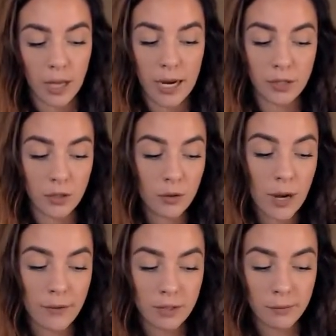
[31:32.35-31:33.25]
I do
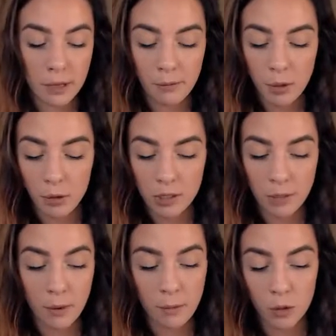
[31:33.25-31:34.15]
have some
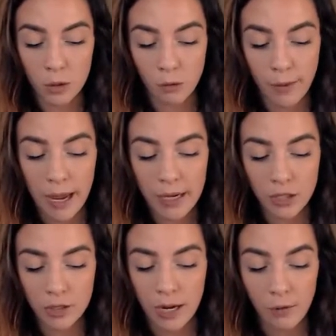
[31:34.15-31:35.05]
emotional
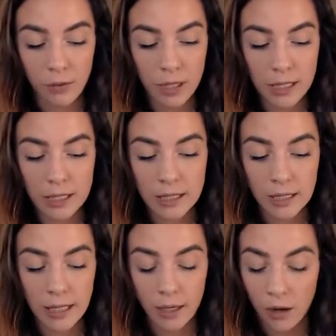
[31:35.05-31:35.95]
baggage that I really need to
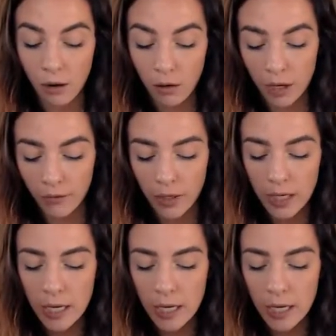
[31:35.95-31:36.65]
let go of,